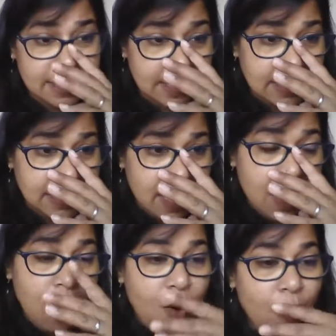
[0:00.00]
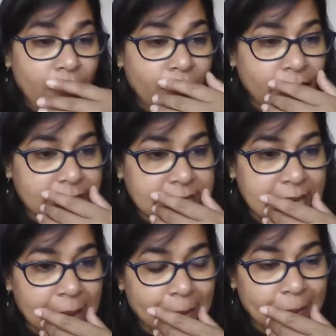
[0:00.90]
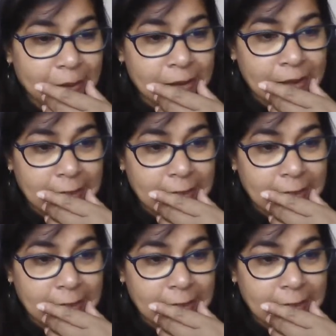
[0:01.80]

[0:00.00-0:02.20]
days. Or for example,